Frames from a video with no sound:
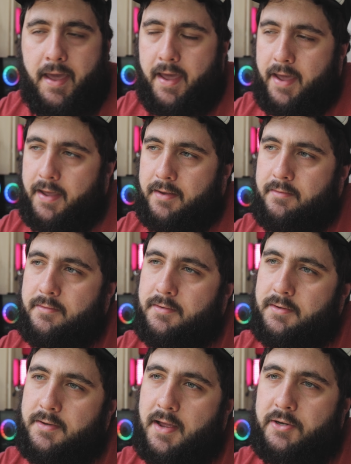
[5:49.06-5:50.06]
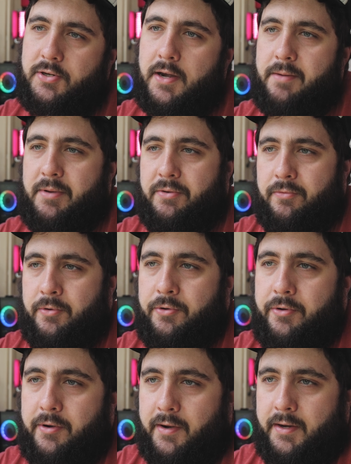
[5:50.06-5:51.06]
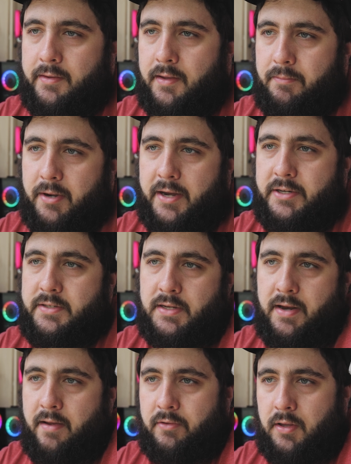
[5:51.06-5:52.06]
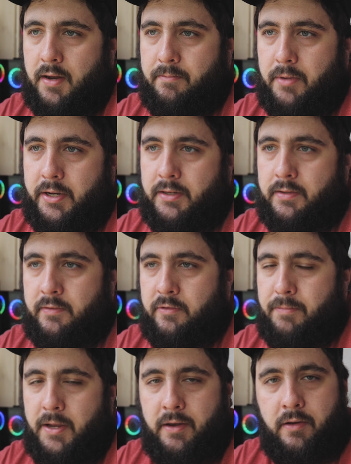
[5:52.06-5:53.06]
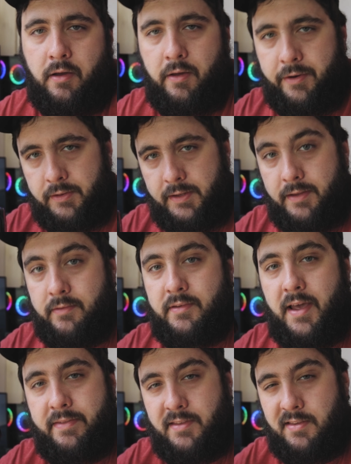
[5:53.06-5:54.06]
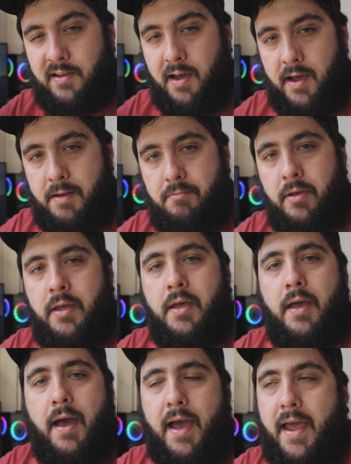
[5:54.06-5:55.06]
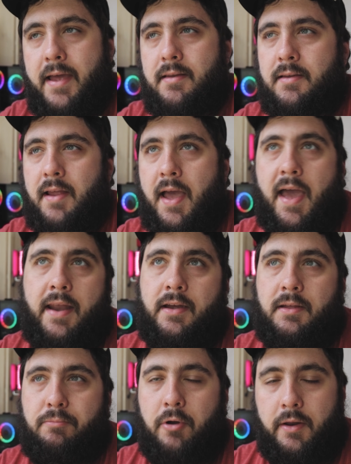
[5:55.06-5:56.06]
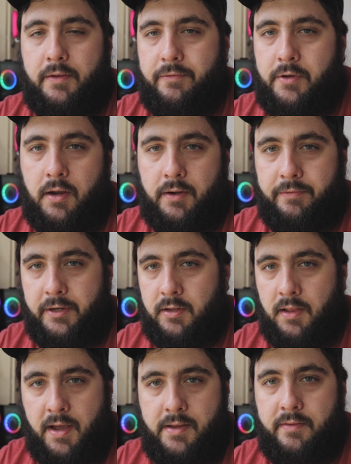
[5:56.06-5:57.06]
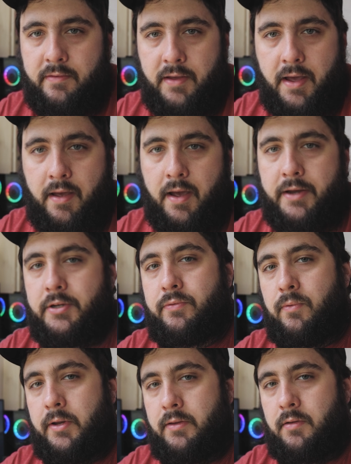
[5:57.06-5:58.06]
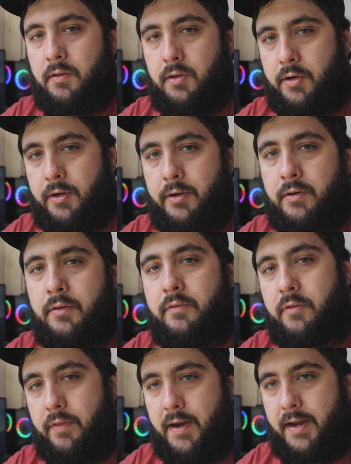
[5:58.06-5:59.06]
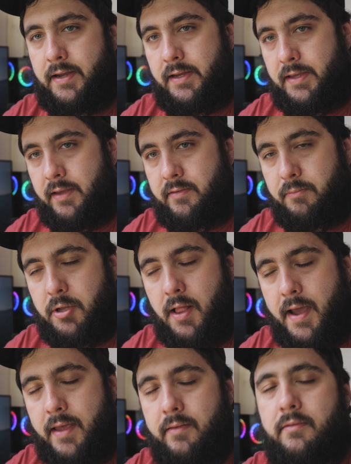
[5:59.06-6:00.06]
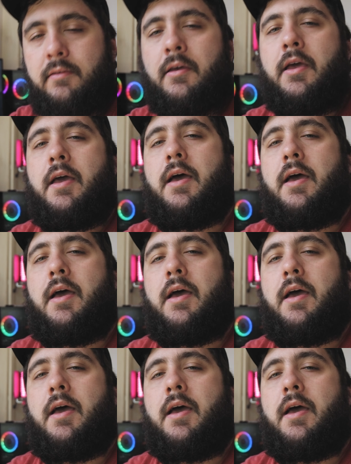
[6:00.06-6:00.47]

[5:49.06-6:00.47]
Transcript: And not trying to be rude or anything, but I just didn't have a lot of money to spend on a lens at the time. I hadn't had any product photography clients yet. I just wanted to learn so that I could get some clients.